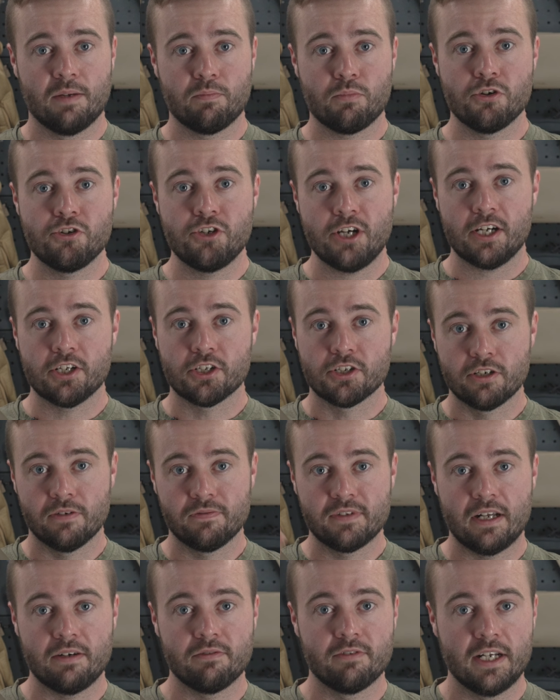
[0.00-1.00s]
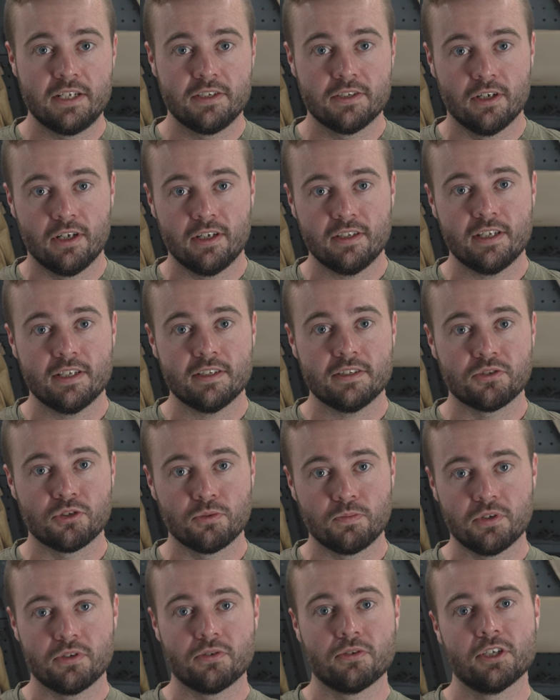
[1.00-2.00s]
projection of that red dot that's
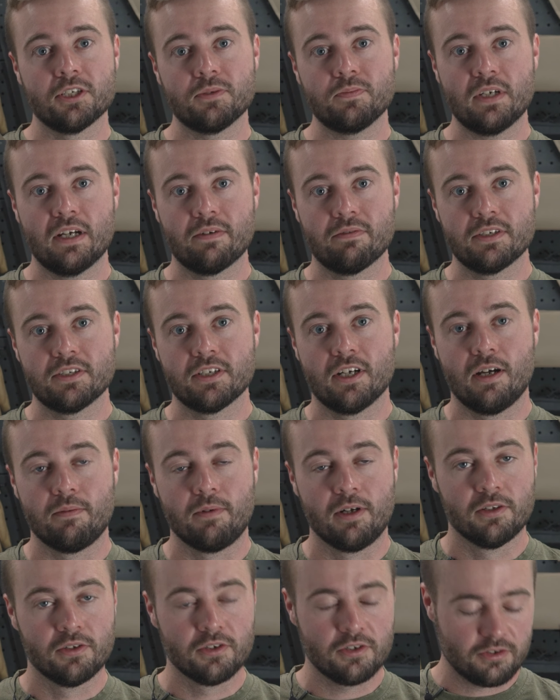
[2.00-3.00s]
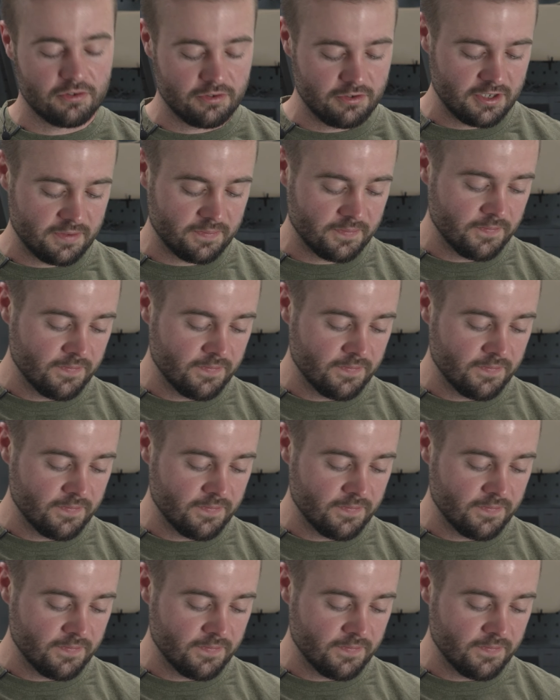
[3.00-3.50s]
super crisp every time I look through it.